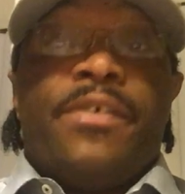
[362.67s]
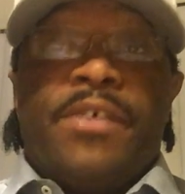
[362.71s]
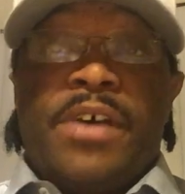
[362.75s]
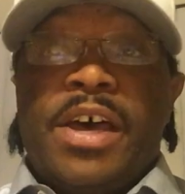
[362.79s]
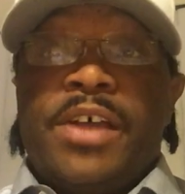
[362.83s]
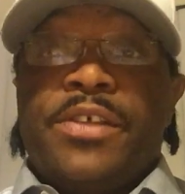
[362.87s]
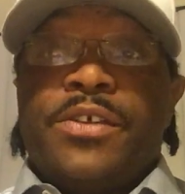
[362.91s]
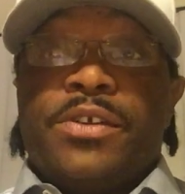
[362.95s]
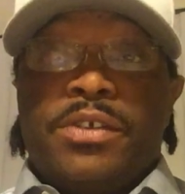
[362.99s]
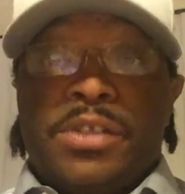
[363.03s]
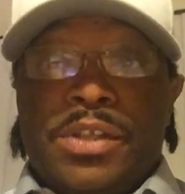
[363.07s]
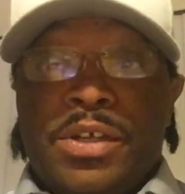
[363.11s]
of the
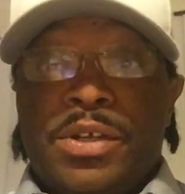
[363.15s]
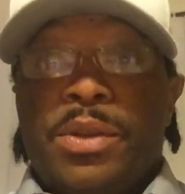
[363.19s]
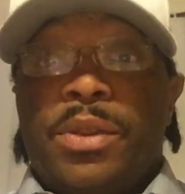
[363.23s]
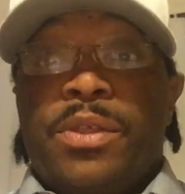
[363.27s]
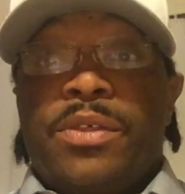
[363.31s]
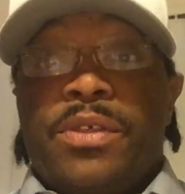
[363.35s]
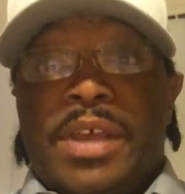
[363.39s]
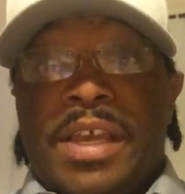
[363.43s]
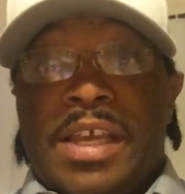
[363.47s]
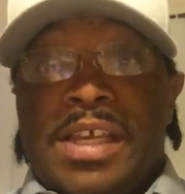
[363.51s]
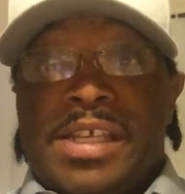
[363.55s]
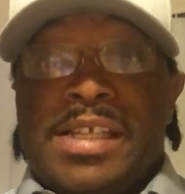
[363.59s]
other little
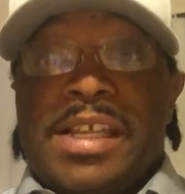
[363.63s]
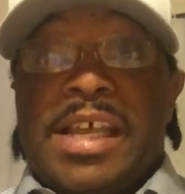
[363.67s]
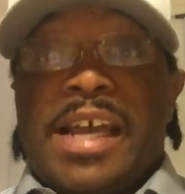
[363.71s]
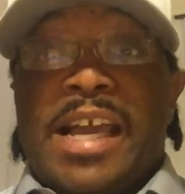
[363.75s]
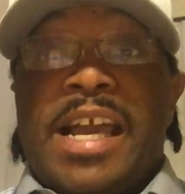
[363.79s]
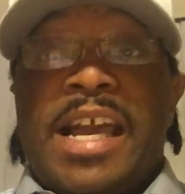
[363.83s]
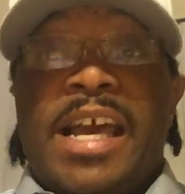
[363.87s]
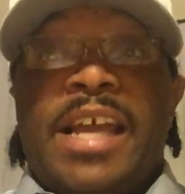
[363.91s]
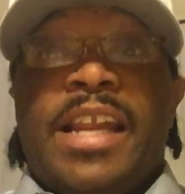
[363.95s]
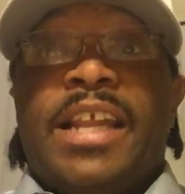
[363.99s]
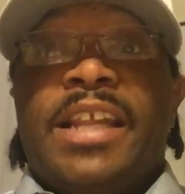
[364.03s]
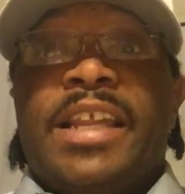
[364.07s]
things
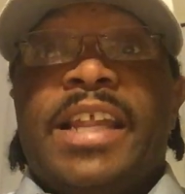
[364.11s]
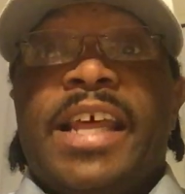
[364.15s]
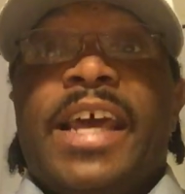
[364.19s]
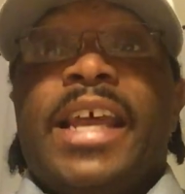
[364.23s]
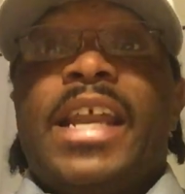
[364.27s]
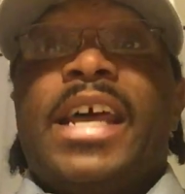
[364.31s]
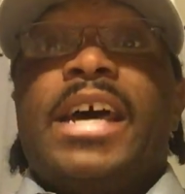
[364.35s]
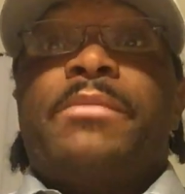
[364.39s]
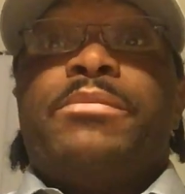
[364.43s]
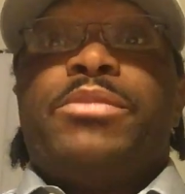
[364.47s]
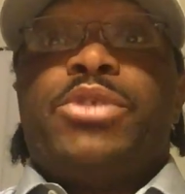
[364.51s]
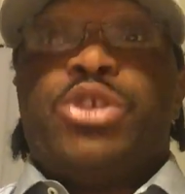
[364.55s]
that kind of
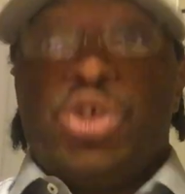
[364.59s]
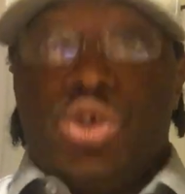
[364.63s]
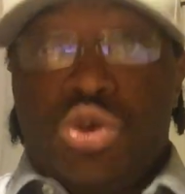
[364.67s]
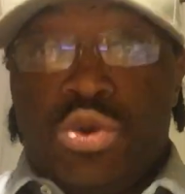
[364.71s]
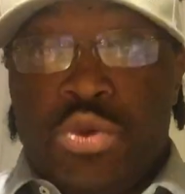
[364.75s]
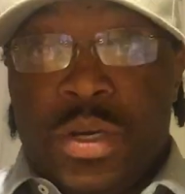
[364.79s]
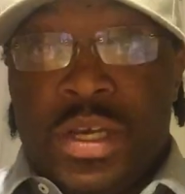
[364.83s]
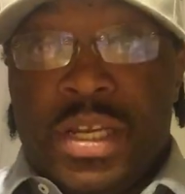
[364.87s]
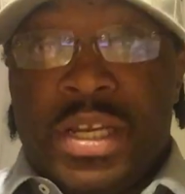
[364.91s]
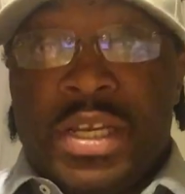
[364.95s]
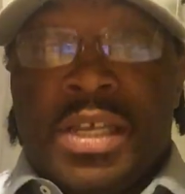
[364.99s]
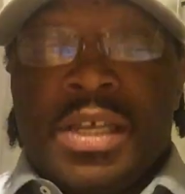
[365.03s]
led up
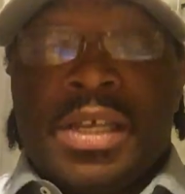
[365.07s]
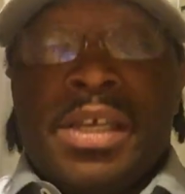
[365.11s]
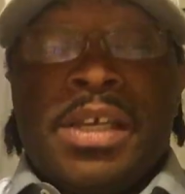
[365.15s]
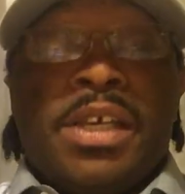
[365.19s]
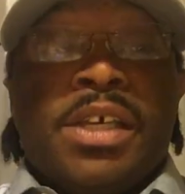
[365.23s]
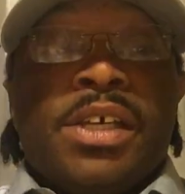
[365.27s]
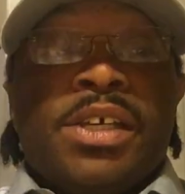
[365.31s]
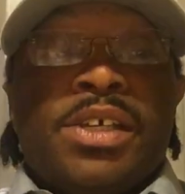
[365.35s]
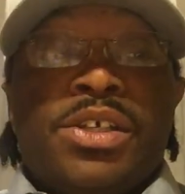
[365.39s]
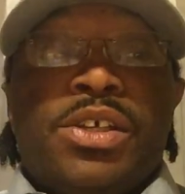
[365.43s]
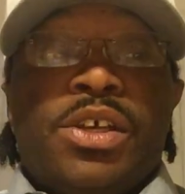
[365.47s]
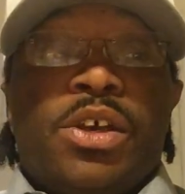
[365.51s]
to it.
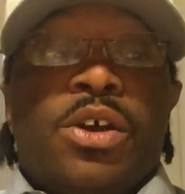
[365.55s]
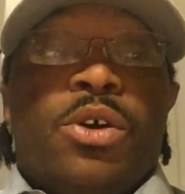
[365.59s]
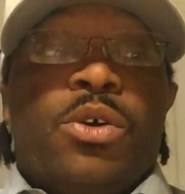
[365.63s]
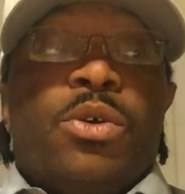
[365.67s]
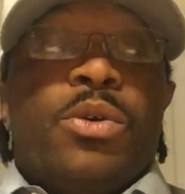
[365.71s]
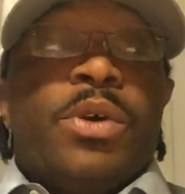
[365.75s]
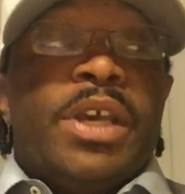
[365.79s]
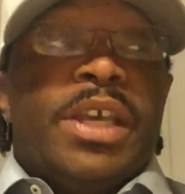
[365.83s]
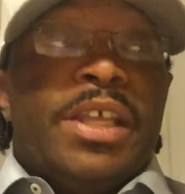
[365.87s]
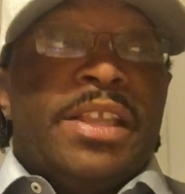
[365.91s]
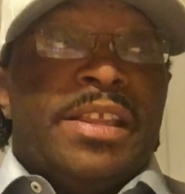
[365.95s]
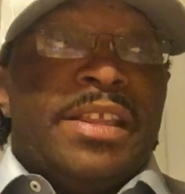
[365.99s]

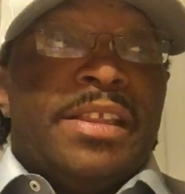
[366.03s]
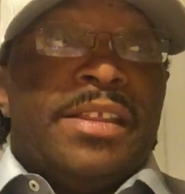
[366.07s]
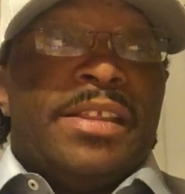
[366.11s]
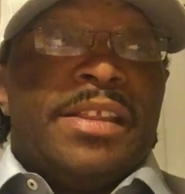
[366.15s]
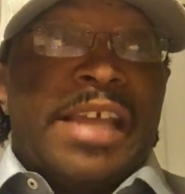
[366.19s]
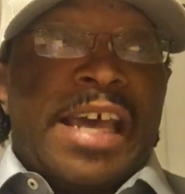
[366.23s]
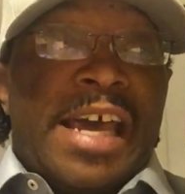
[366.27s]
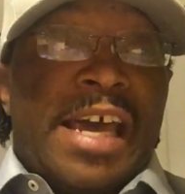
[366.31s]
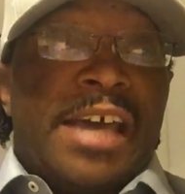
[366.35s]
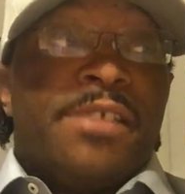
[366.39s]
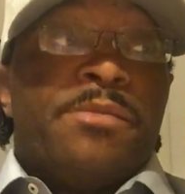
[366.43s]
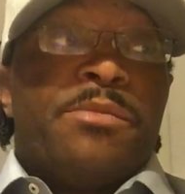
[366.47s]
So in
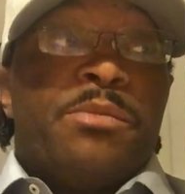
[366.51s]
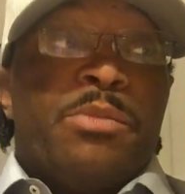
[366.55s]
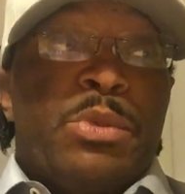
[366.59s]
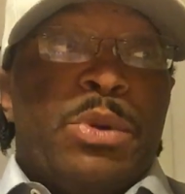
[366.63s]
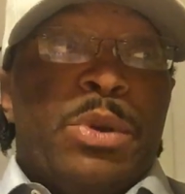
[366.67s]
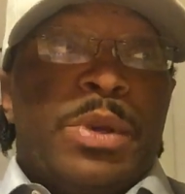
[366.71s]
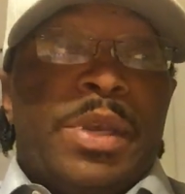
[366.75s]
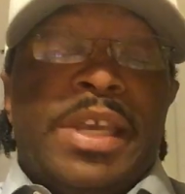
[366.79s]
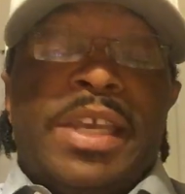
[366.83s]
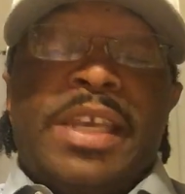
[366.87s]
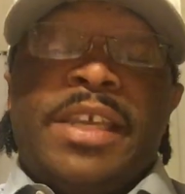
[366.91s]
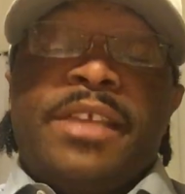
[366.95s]
that
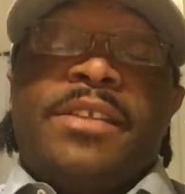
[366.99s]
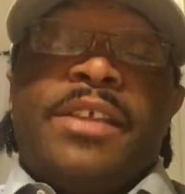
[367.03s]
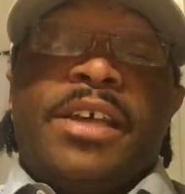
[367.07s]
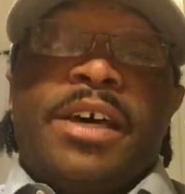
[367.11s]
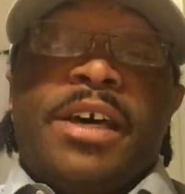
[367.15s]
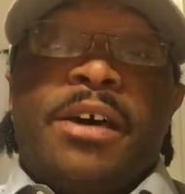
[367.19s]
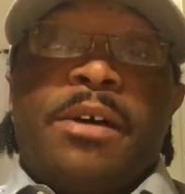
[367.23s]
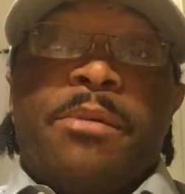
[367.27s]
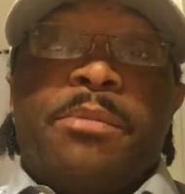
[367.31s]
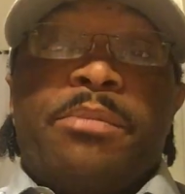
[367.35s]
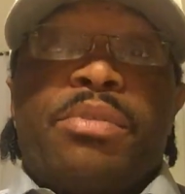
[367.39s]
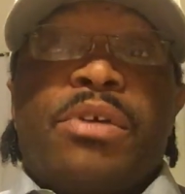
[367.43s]
be
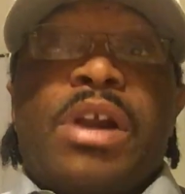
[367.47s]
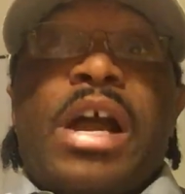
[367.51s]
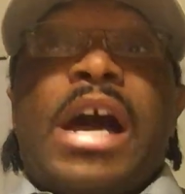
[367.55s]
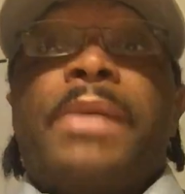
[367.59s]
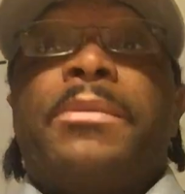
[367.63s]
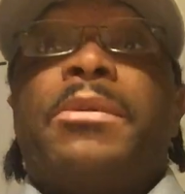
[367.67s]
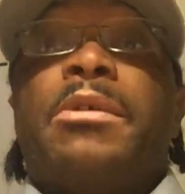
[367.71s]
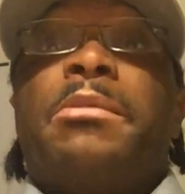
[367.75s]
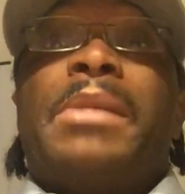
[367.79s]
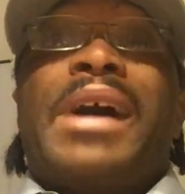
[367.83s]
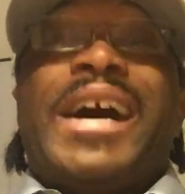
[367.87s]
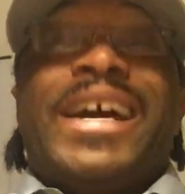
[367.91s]
the
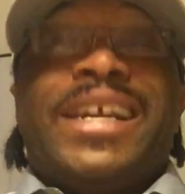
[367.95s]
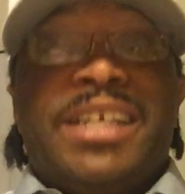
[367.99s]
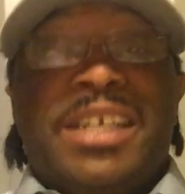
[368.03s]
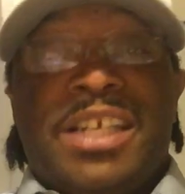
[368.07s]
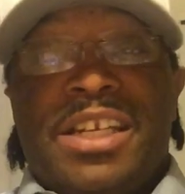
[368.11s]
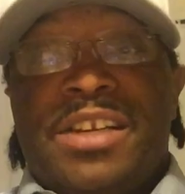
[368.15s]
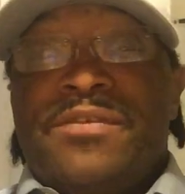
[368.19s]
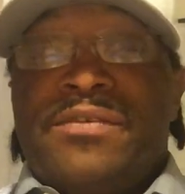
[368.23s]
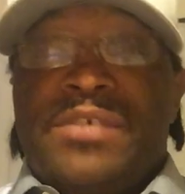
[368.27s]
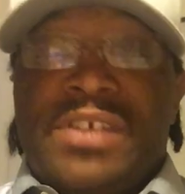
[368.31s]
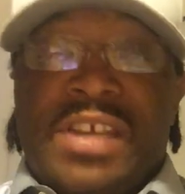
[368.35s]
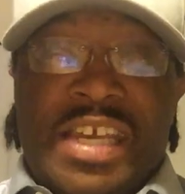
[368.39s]
problem
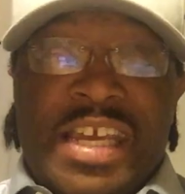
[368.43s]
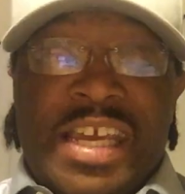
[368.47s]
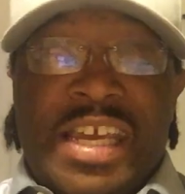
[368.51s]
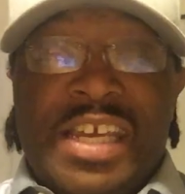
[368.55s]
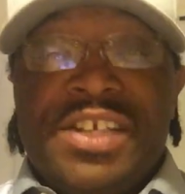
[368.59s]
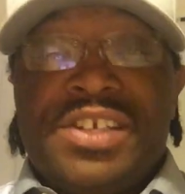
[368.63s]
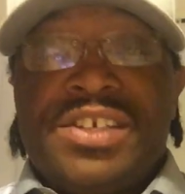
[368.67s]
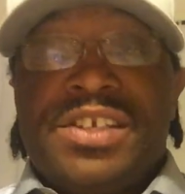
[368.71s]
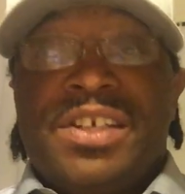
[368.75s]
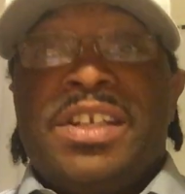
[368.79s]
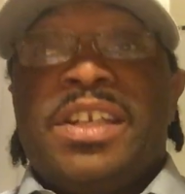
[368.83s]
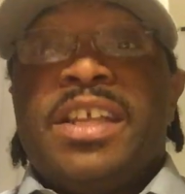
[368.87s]

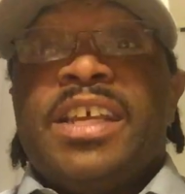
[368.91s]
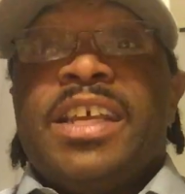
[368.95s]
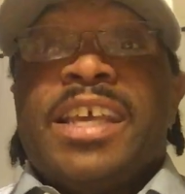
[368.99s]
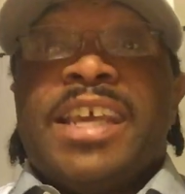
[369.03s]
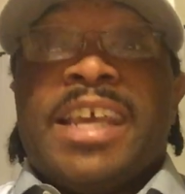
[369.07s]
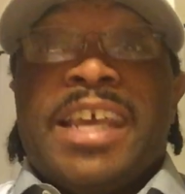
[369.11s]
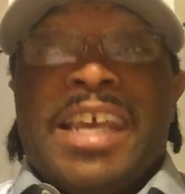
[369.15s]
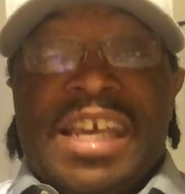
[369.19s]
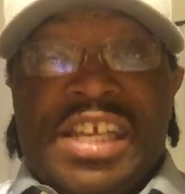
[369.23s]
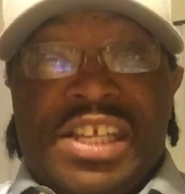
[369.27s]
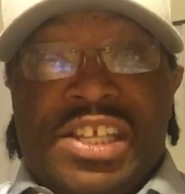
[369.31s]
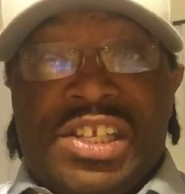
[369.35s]
identification
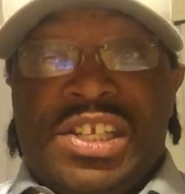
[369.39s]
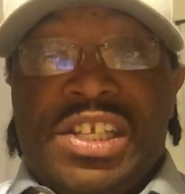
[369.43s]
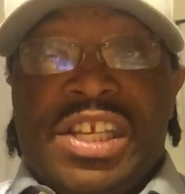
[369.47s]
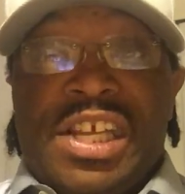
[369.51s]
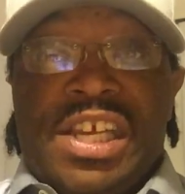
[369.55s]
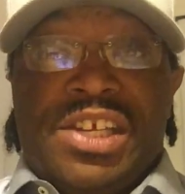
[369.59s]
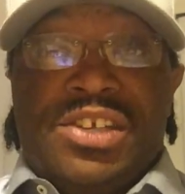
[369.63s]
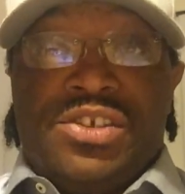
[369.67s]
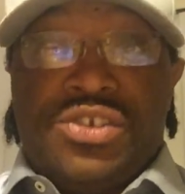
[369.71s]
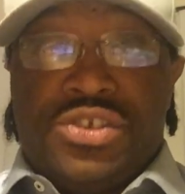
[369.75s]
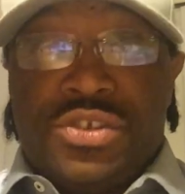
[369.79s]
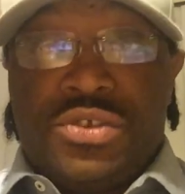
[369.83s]
in
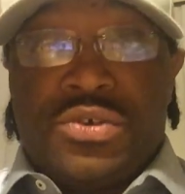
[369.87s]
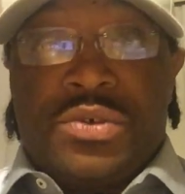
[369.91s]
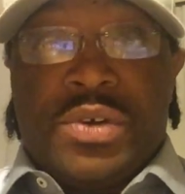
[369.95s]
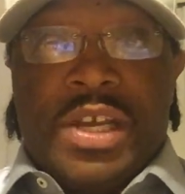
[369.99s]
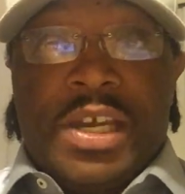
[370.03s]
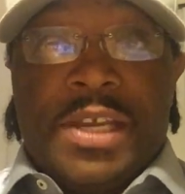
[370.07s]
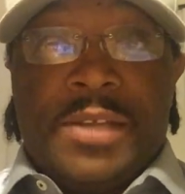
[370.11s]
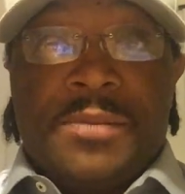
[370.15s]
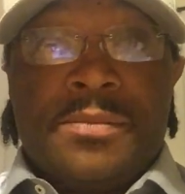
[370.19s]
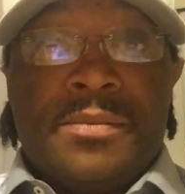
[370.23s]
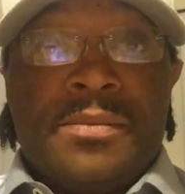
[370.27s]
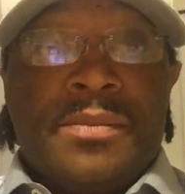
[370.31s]
stage
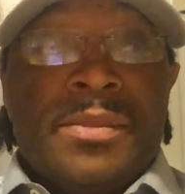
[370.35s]
3.